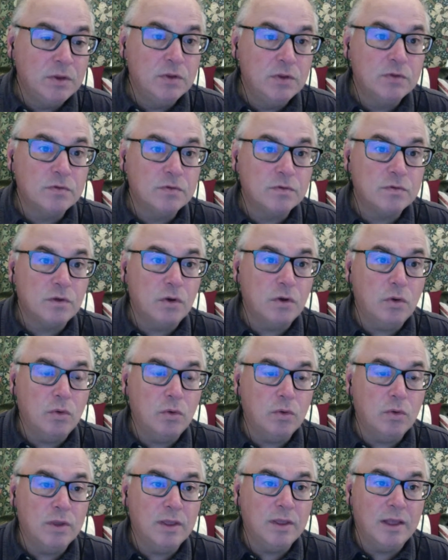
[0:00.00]

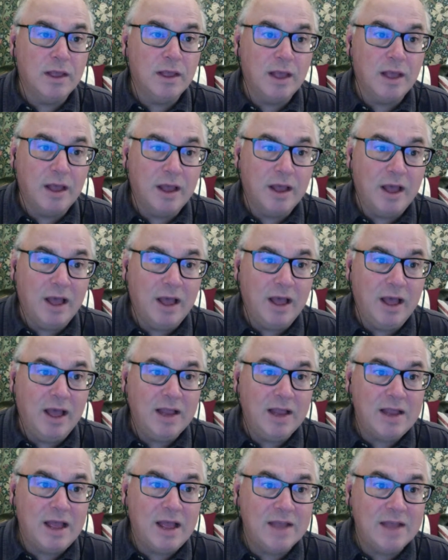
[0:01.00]
So
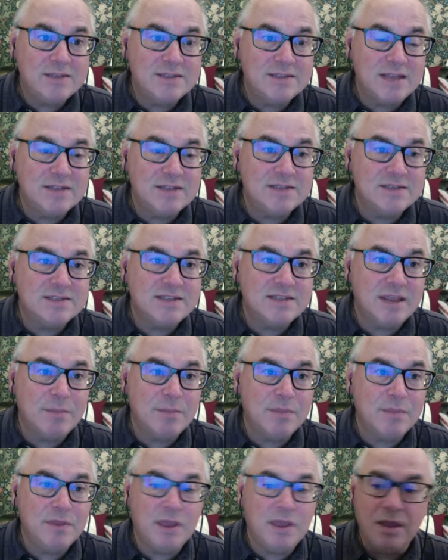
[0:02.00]
I, I said the same
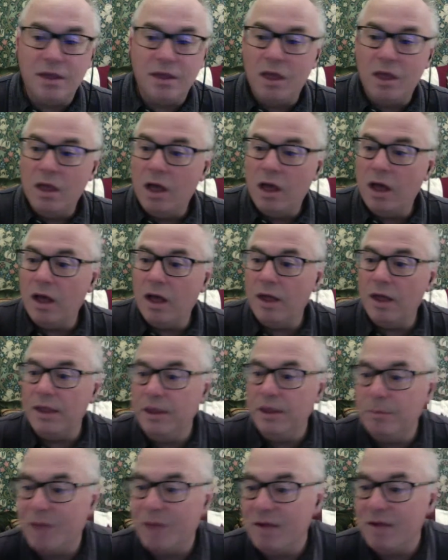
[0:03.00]
thing uh,
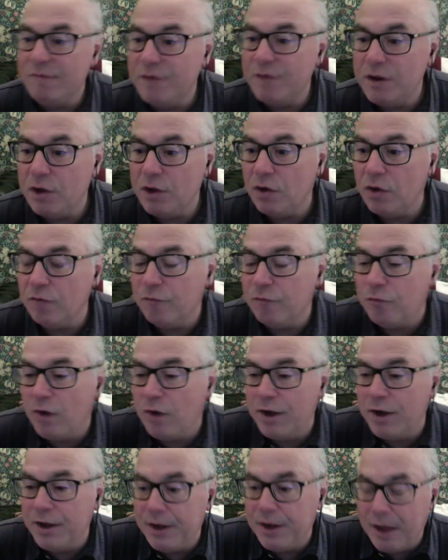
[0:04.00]
in my video on
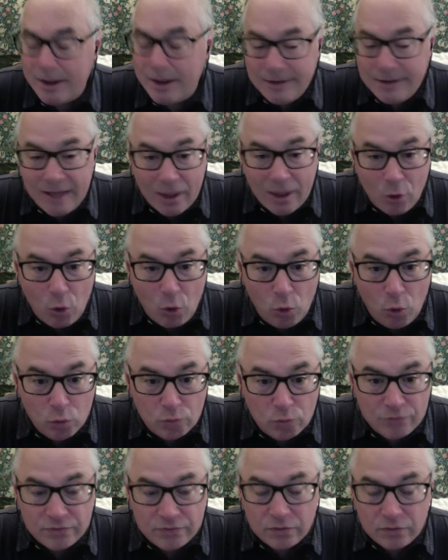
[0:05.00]
Friday night that gold
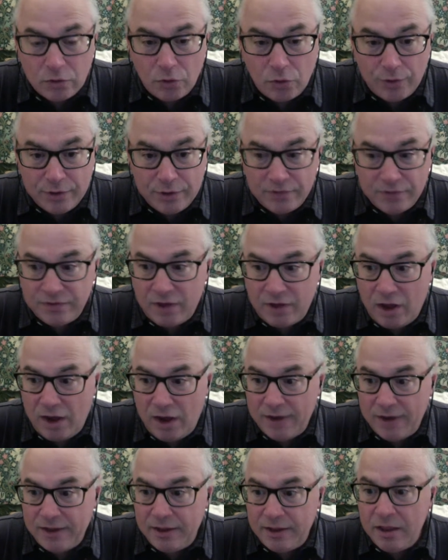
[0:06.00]
was going into
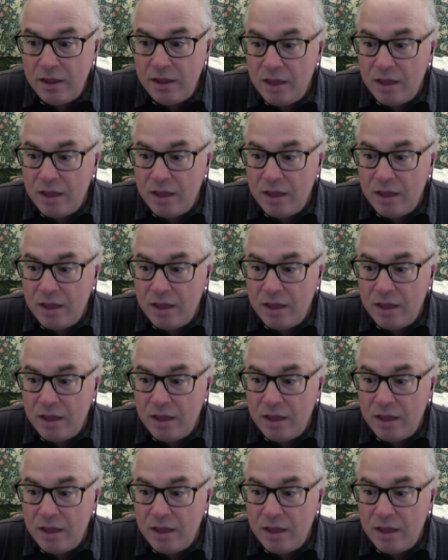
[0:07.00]
hiding.